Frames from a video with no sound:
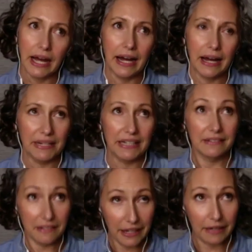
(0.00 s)
I mean,
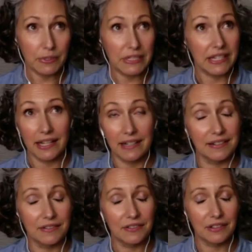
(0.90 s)
like we said,
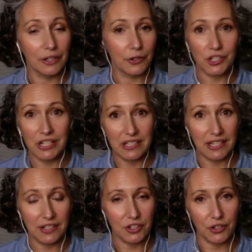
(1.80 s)
lotion and
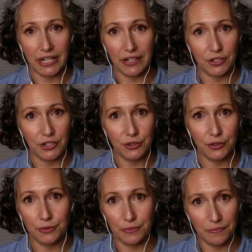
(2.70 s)
sunscreen are
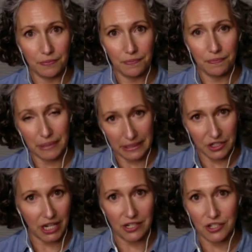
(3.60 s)
two big changes